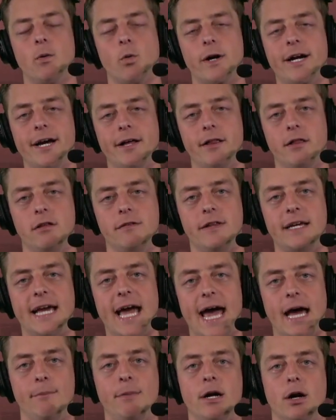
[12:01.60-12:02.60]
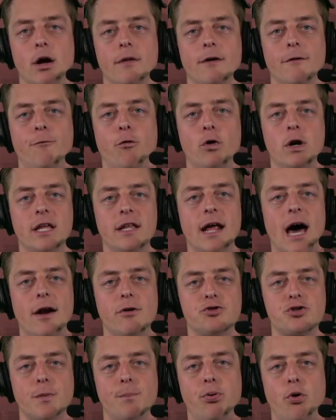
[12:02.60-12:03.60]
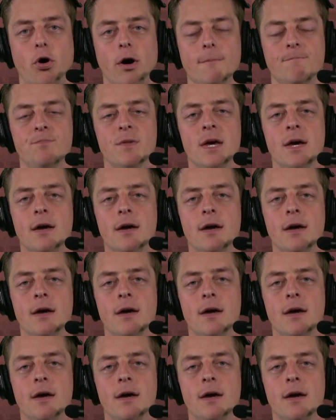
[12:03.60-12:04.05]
We're killing the game here on the 49ers Report.